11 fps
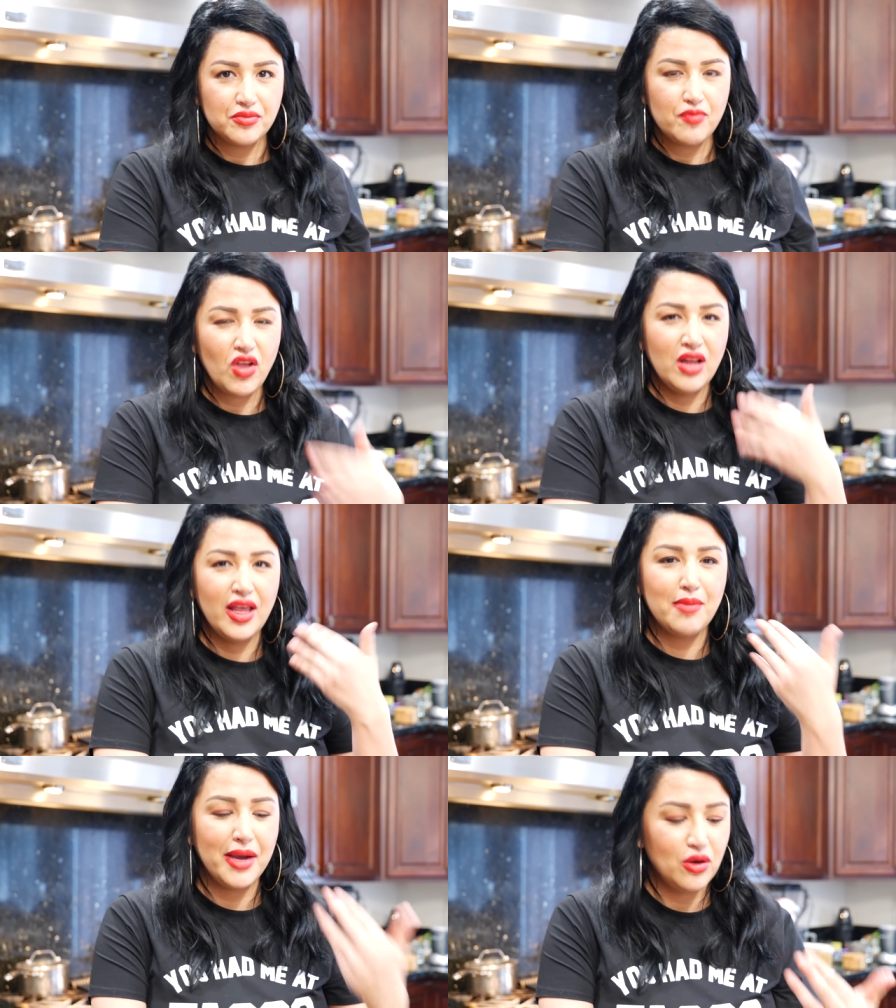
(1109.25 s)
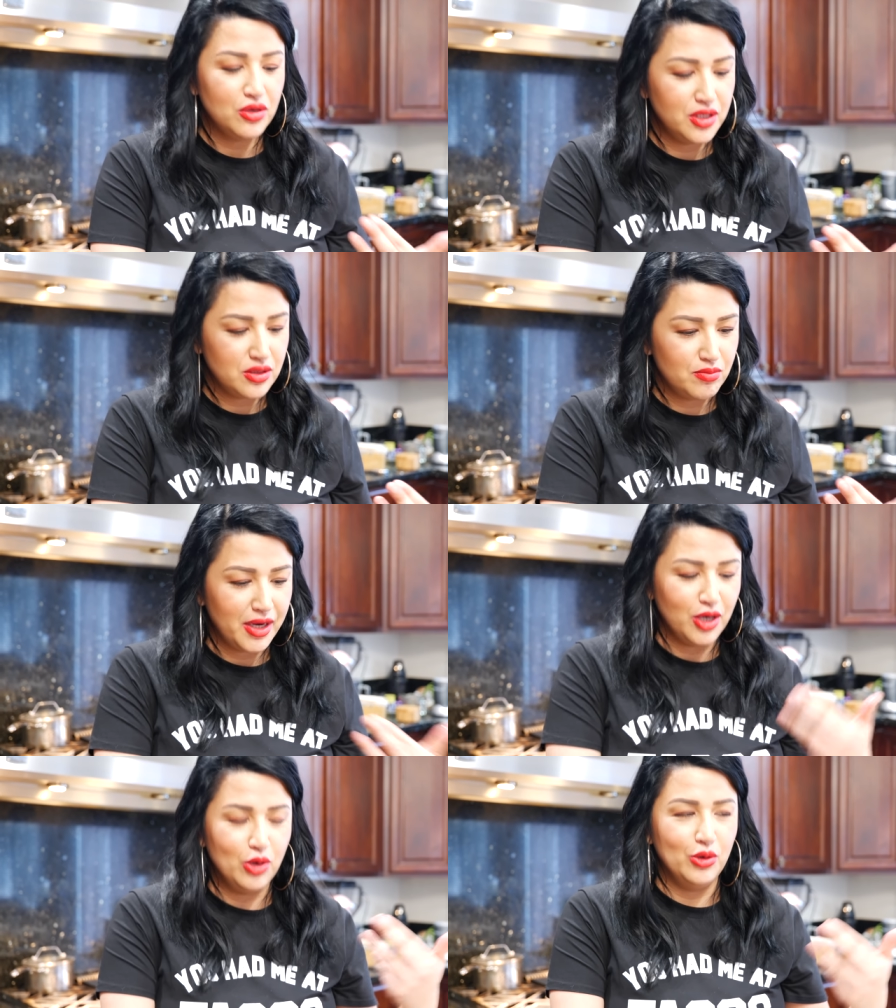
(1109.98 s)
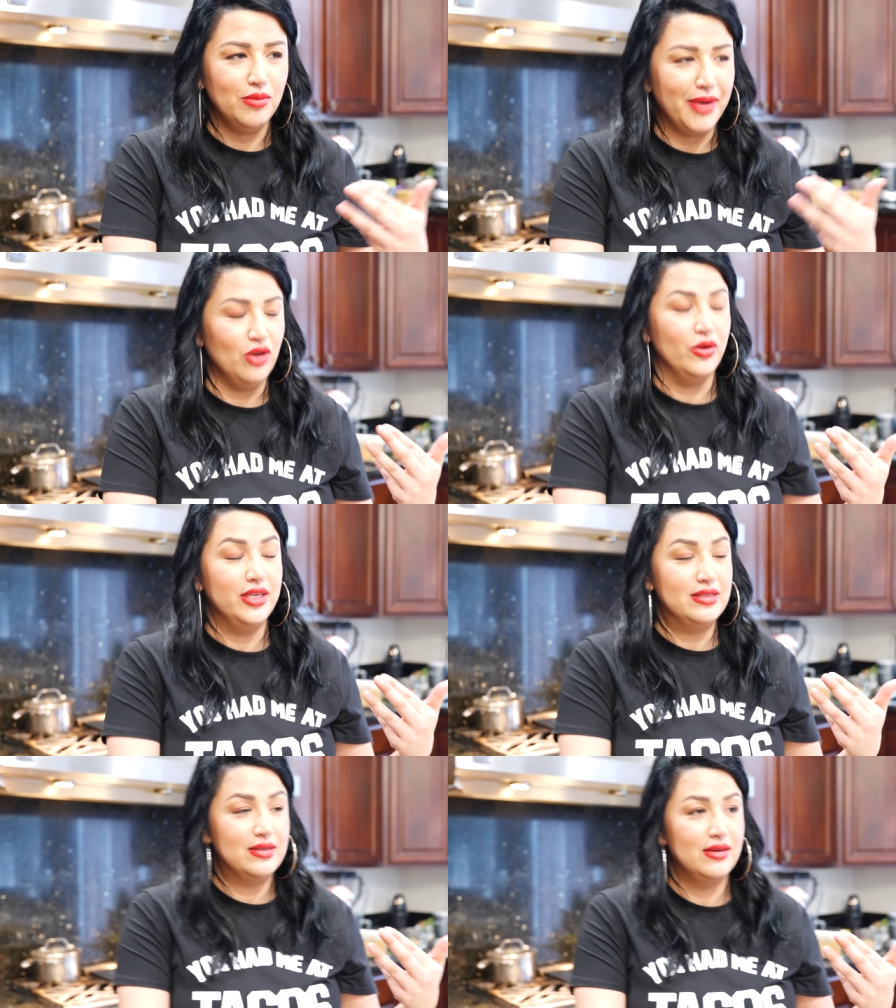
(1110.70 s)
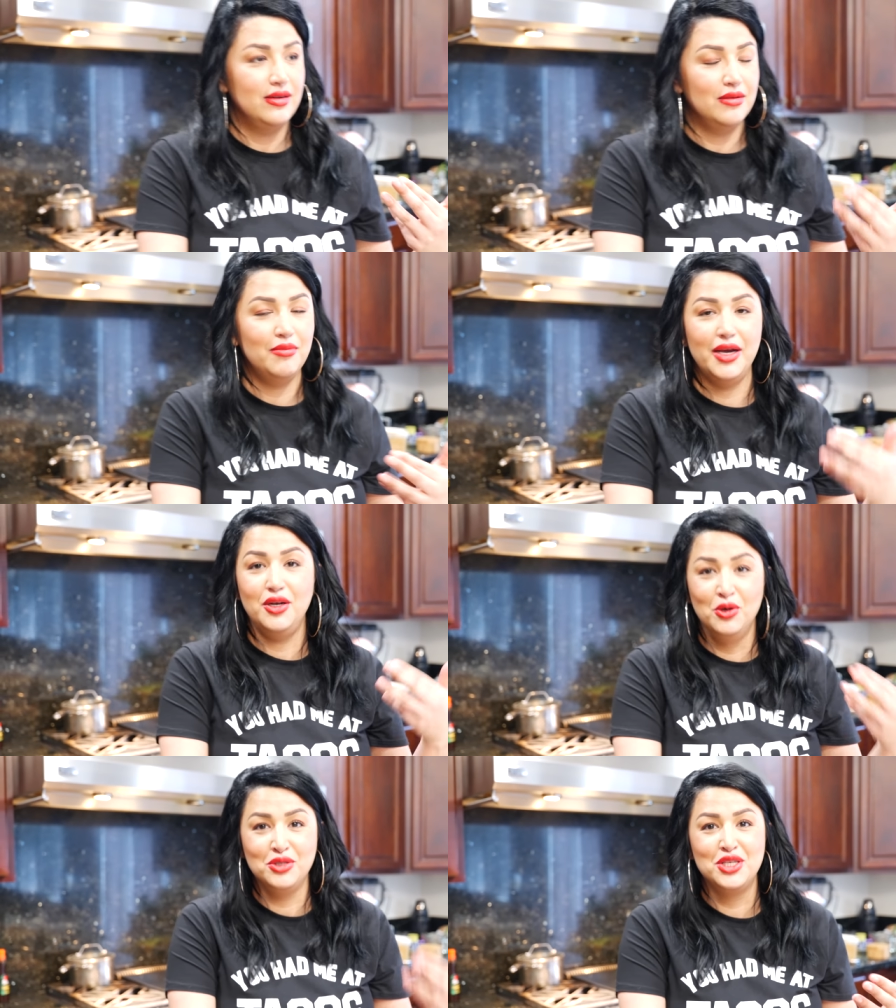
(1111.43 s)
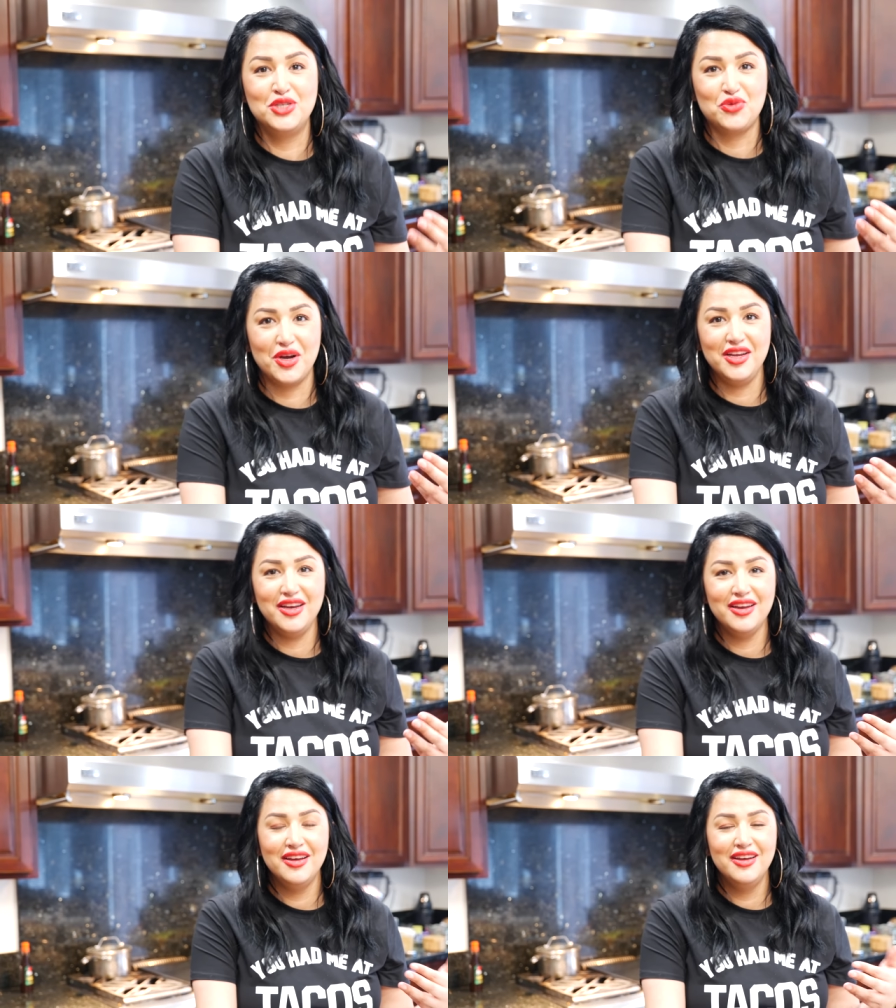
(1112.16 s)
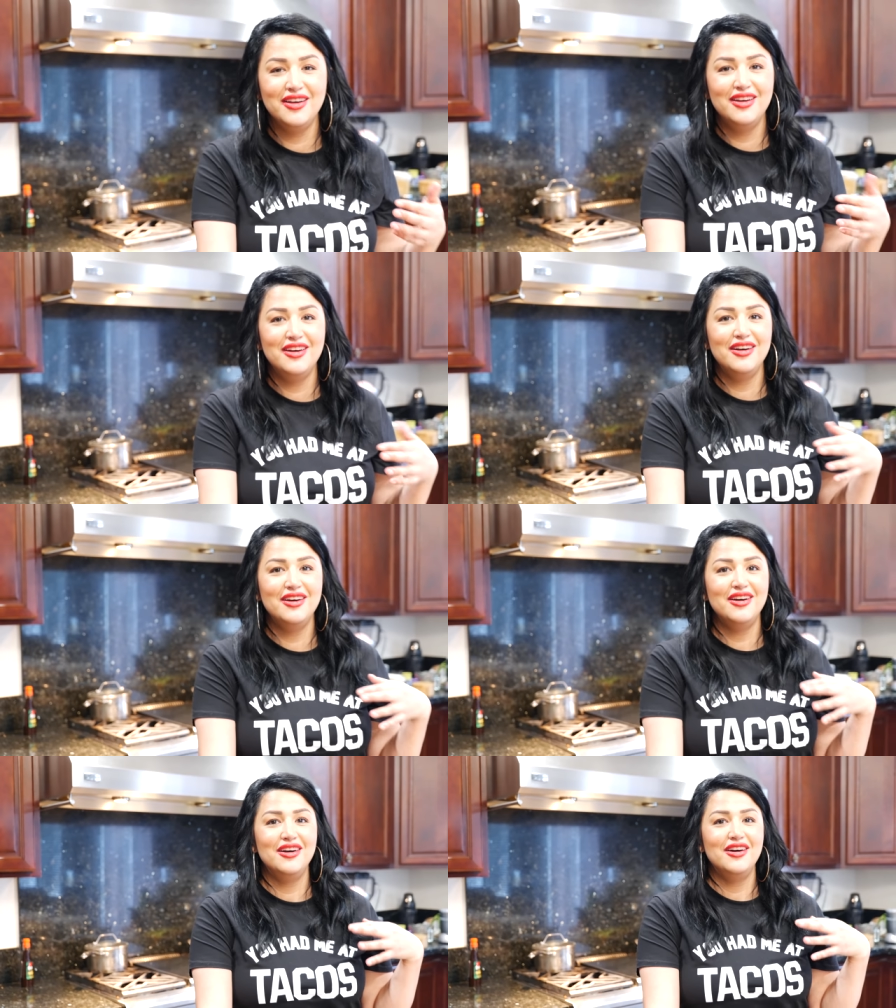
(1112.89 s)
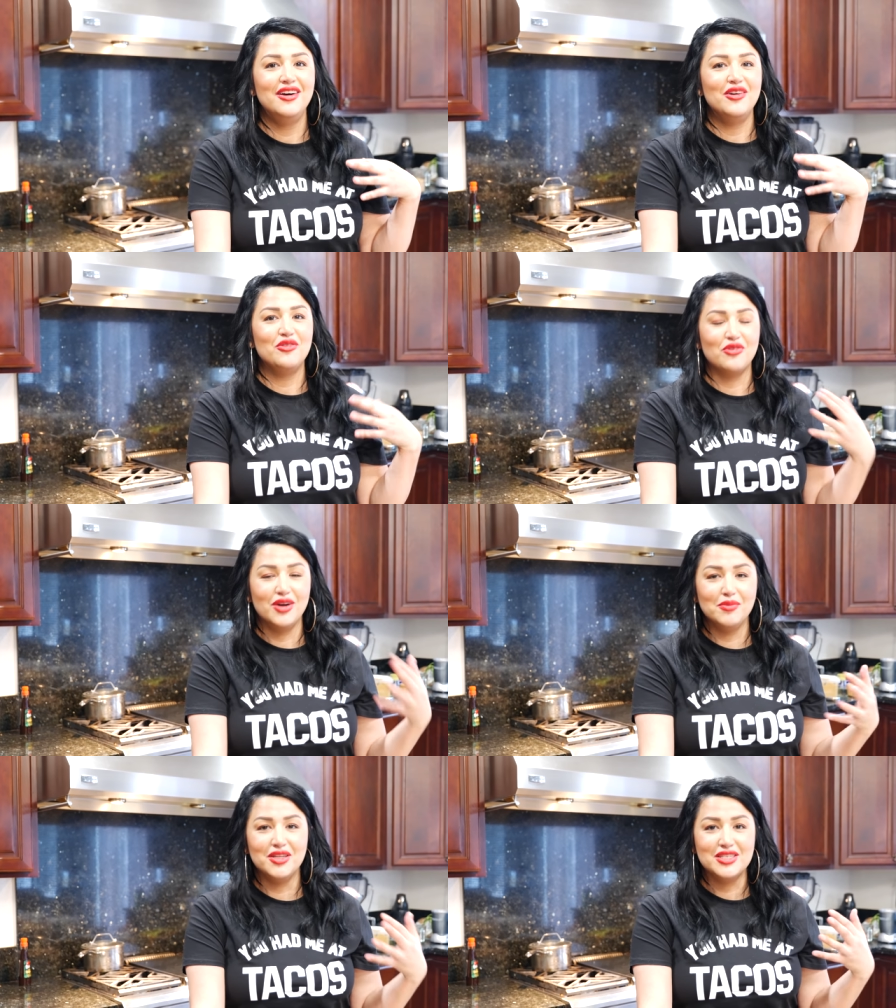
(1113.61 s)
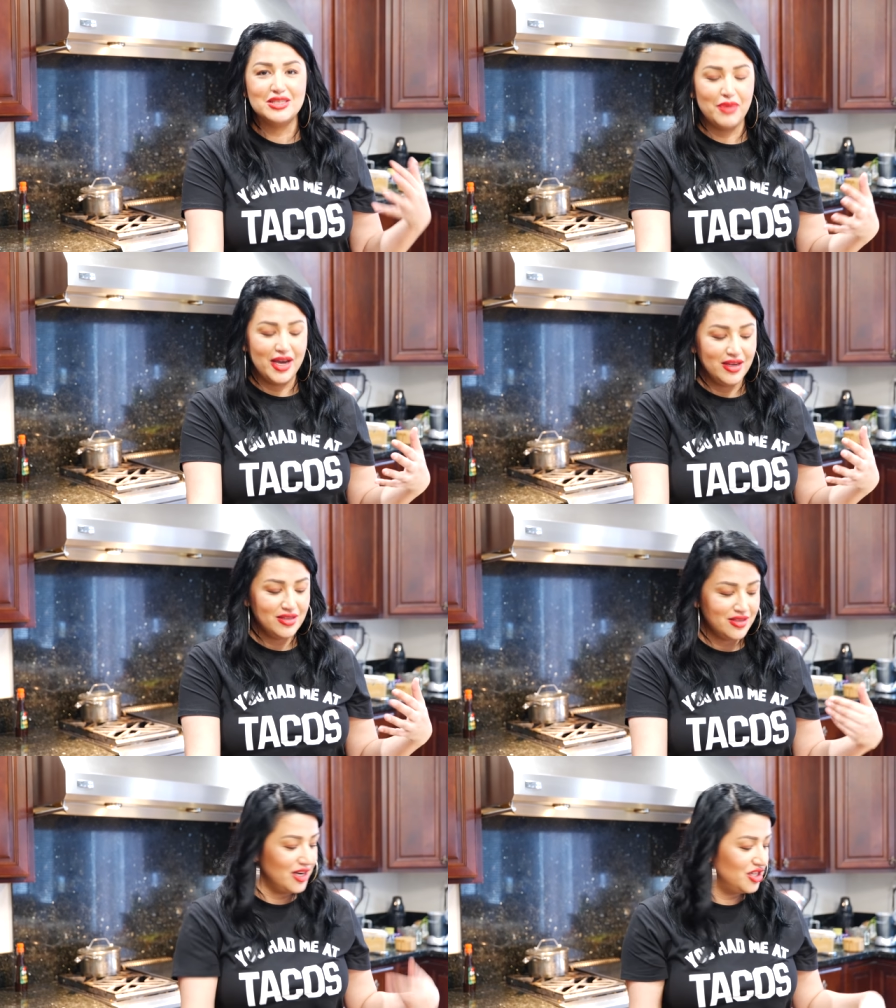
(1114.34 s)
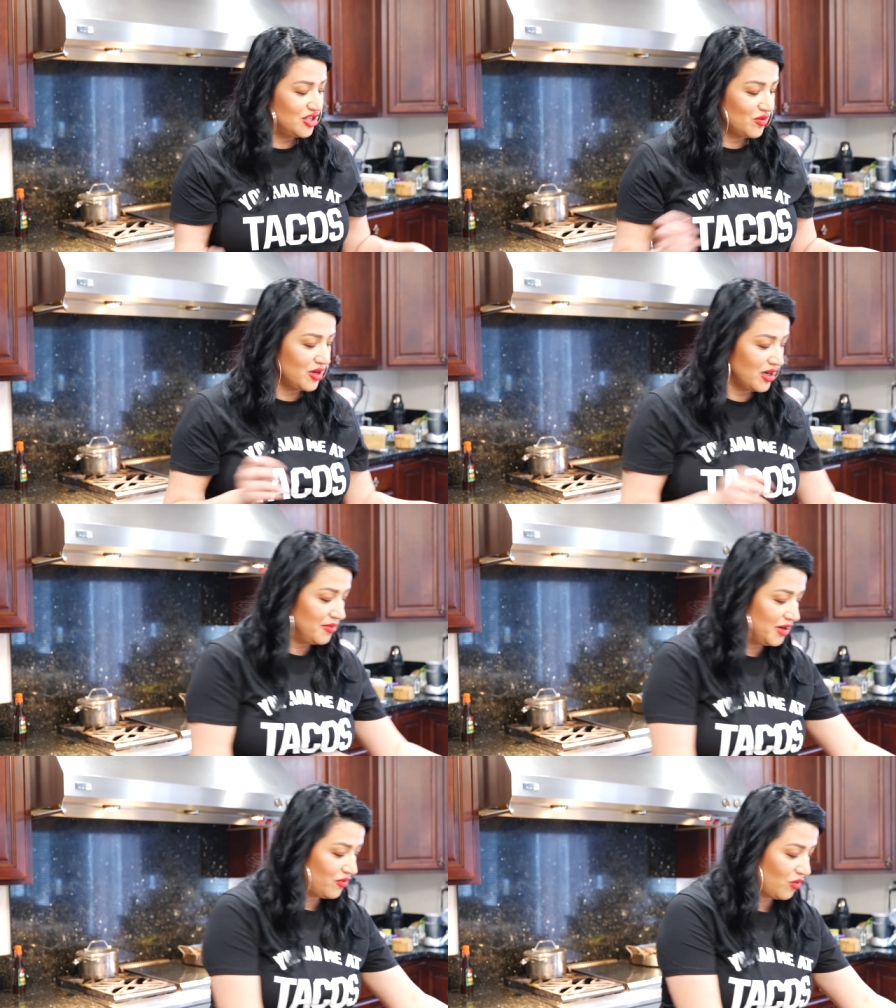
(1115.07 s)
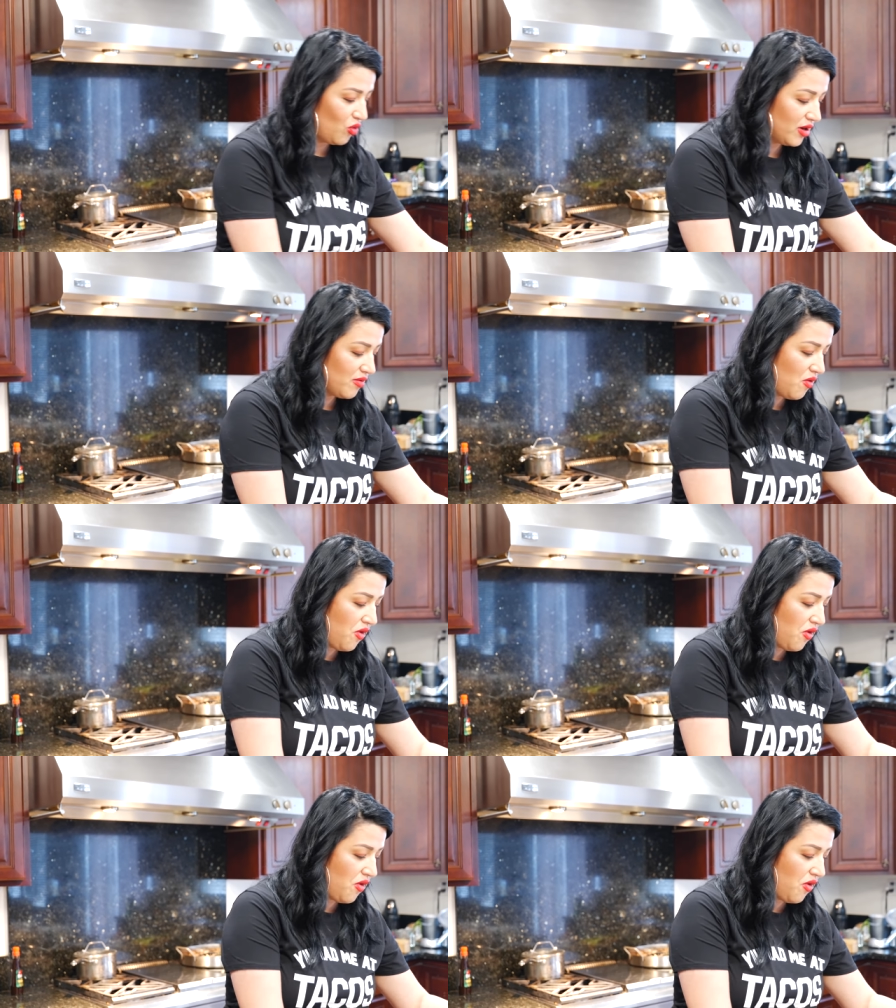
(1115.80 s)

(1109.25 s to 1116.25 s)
Right? Like my noise, my no, my noise, my nose is running from the spice, and I just want to come in for more.